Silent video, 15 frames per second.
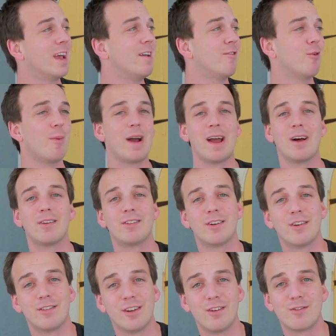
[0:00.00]
again from my house
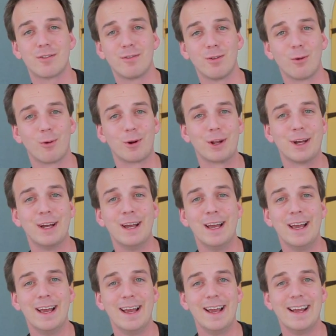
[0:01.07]
here in Central Florida.
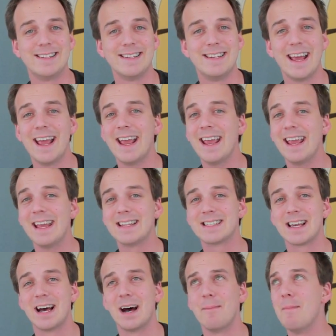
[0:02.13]
And today
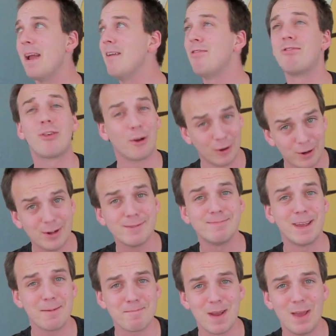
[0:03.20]
it's uh, May
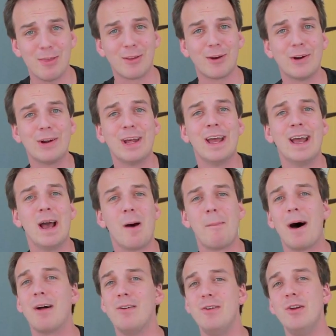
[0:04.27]
3rd. Yep, May 3rd,
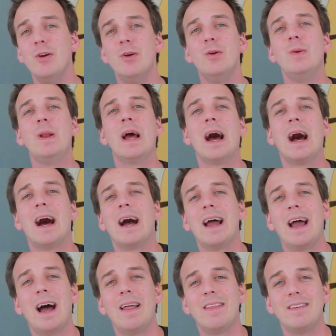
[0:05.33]
about noon.
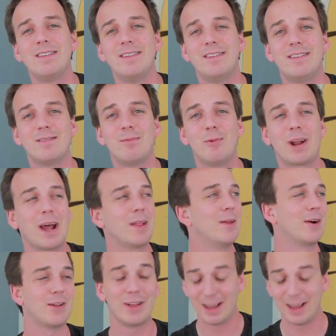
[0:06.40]
I, I, this is what I look